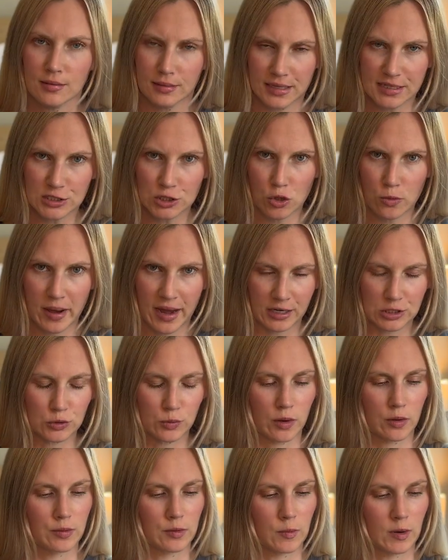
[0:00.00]
Let's go back to
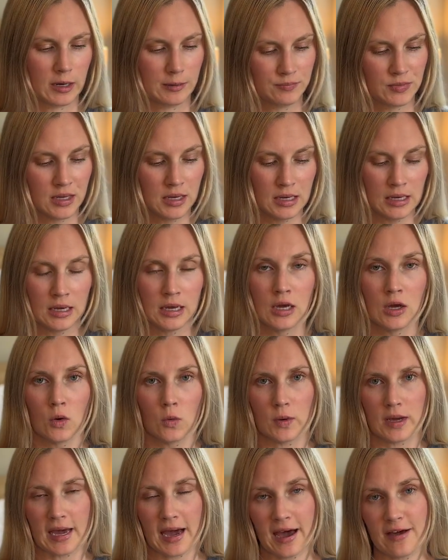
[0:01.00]
where we were.
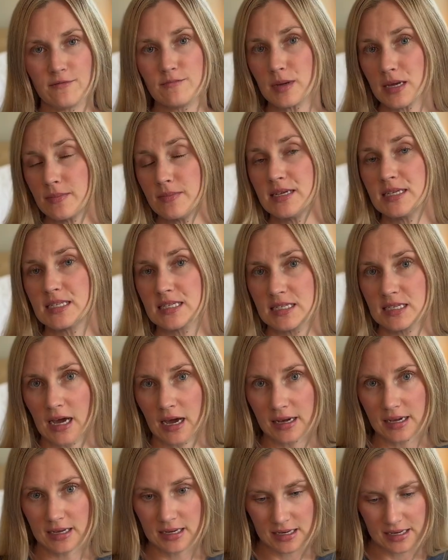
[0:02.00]
We have baby
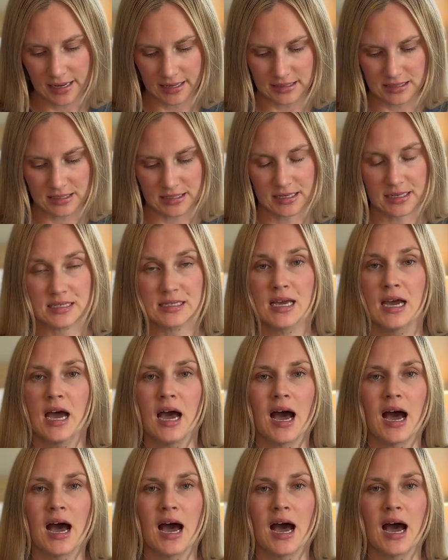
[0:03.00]
snug in against us.